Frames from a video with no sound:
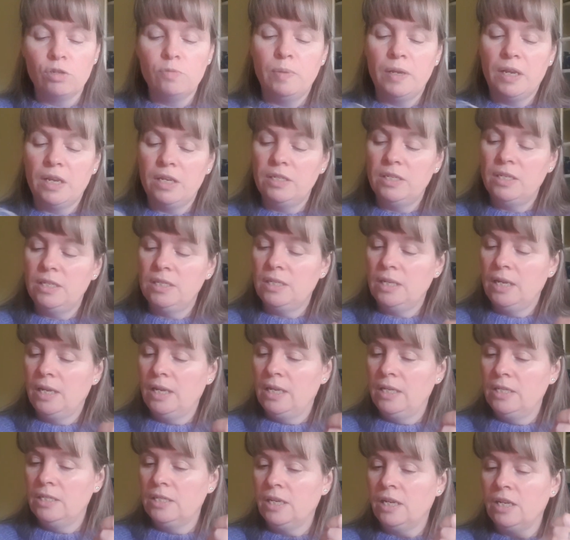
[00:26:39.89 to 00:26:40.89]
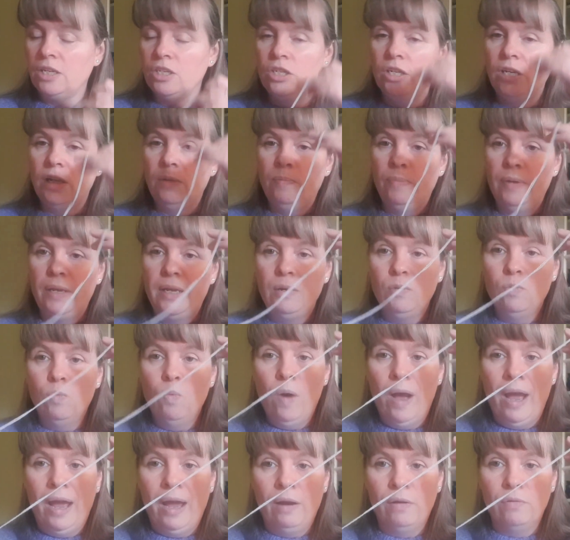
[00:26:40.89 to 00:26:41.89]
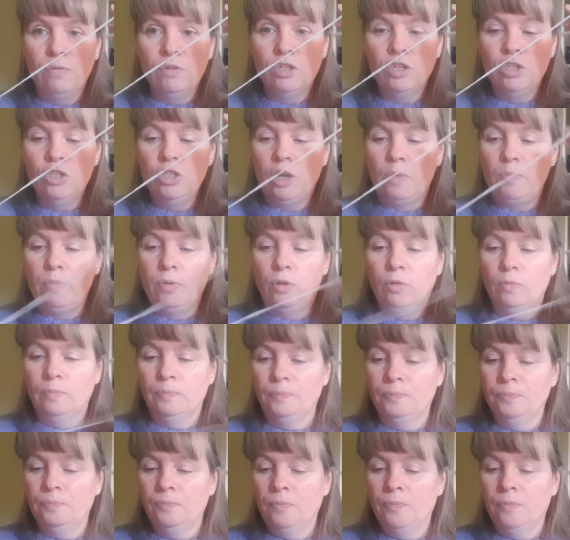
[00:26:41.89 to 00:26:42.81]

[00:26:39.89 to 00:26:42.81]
because it's actually been wound double.